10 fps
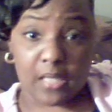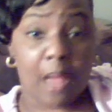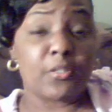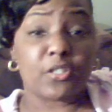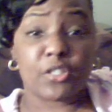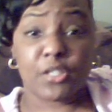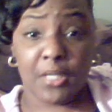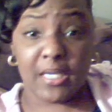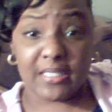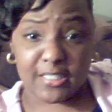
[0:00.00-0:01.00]
I'm just
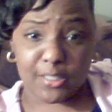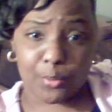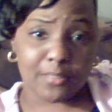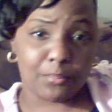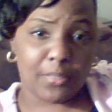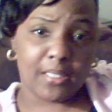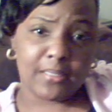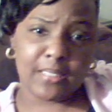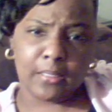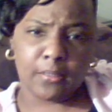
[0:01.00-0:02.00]
curious as to what his buddy
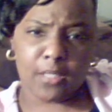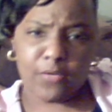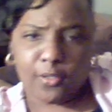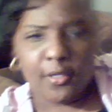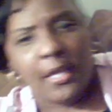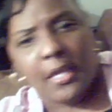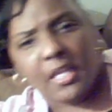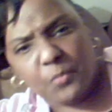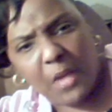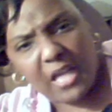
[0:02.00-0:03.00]
Danny Glover
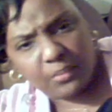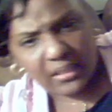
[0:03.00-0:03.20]
is possibly